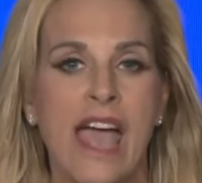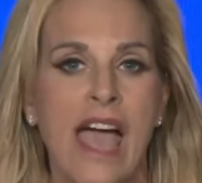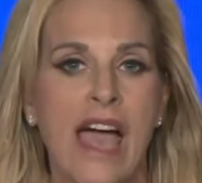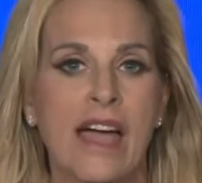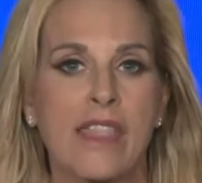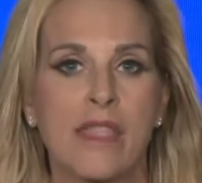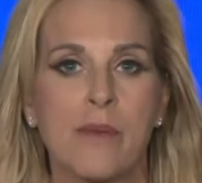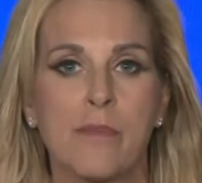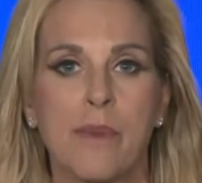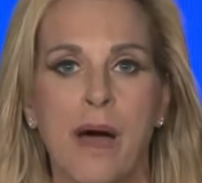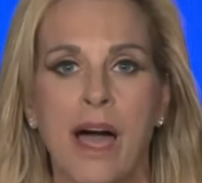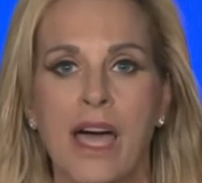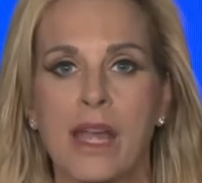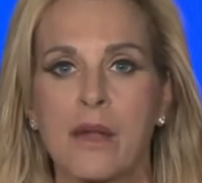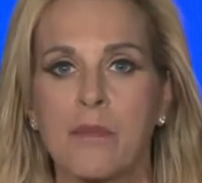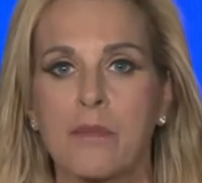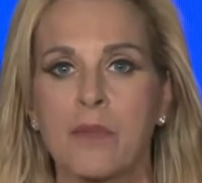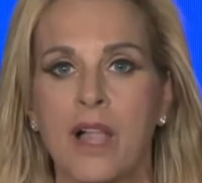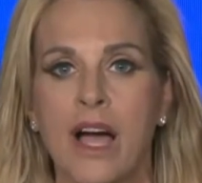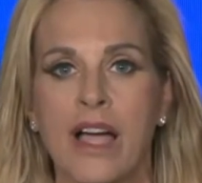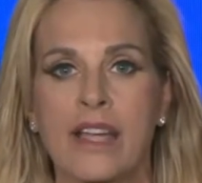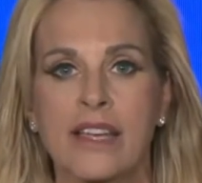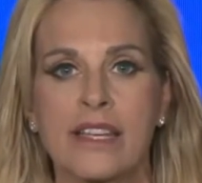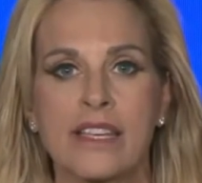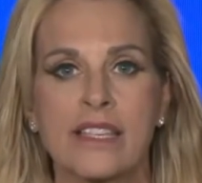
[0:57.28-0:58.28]
And the bottom
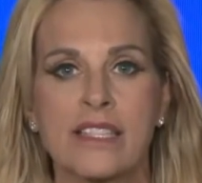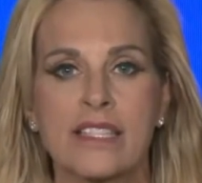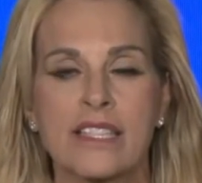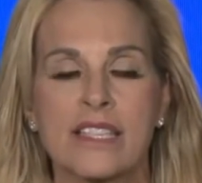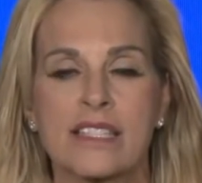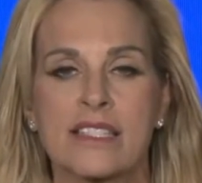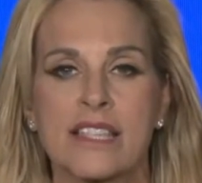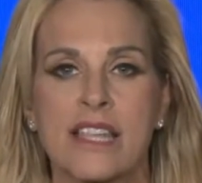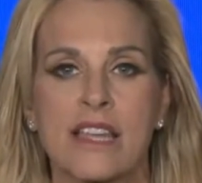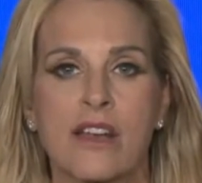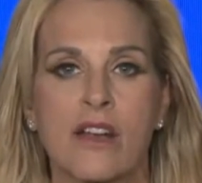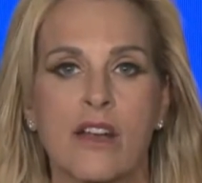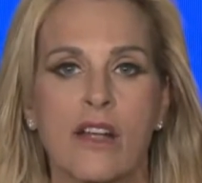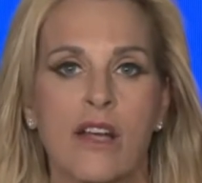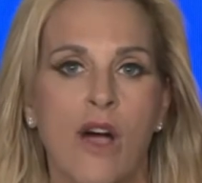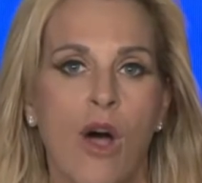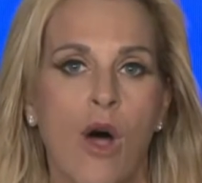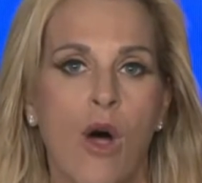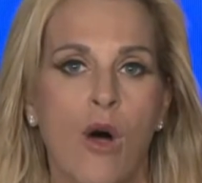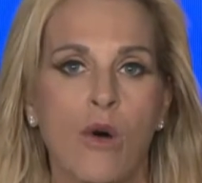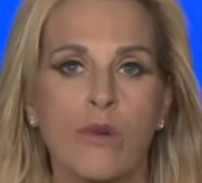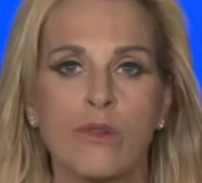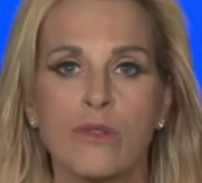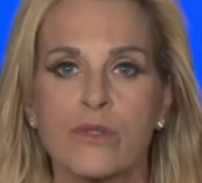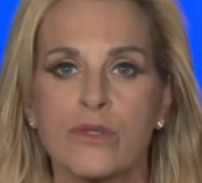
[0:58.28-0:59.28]
line is is that
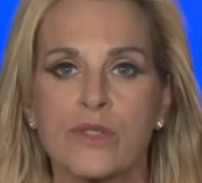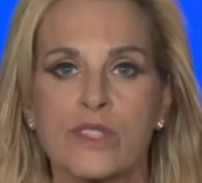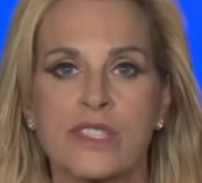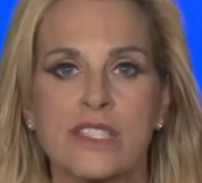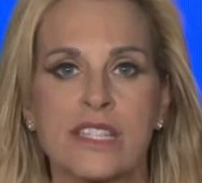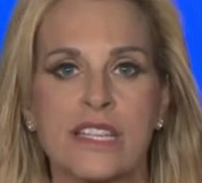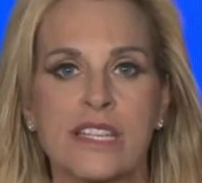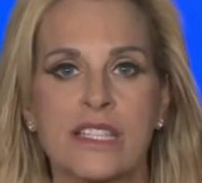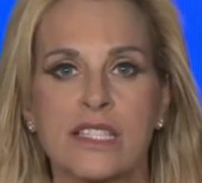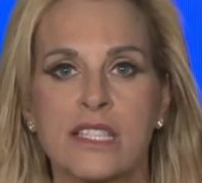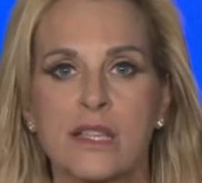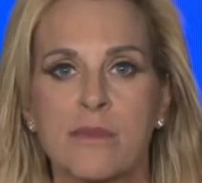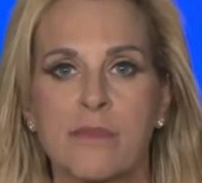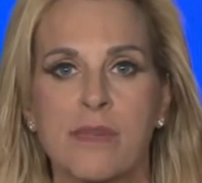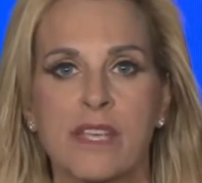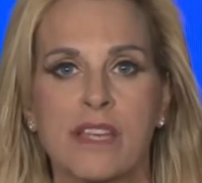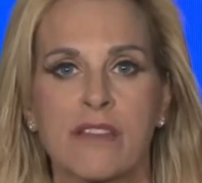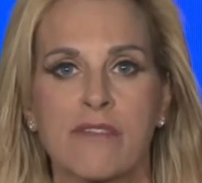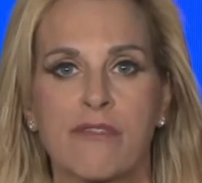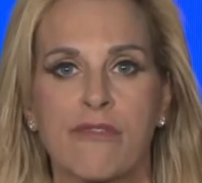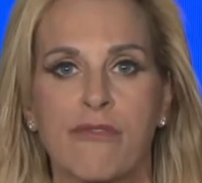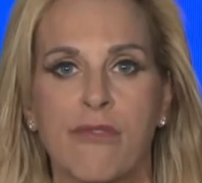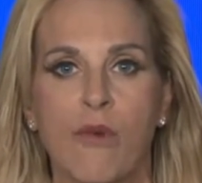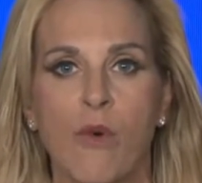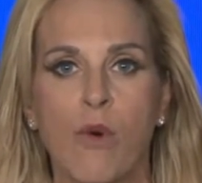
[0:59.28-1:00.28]
owners need to be
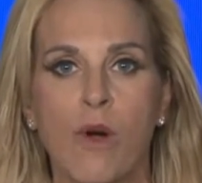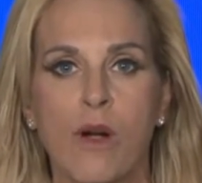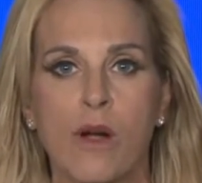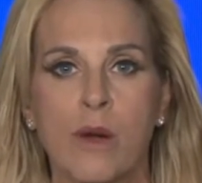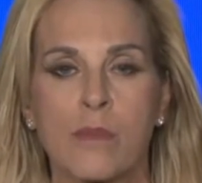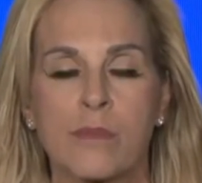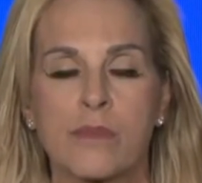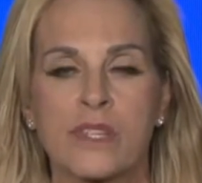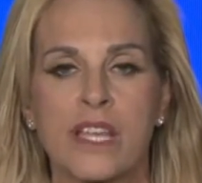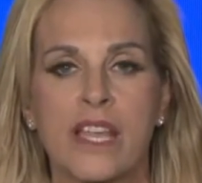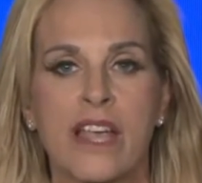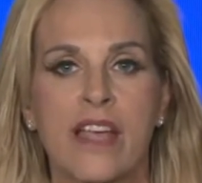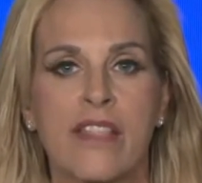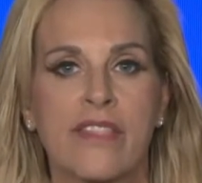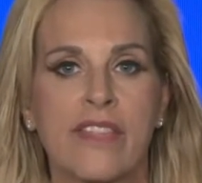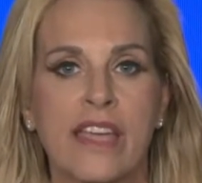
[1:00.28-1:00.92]
informed.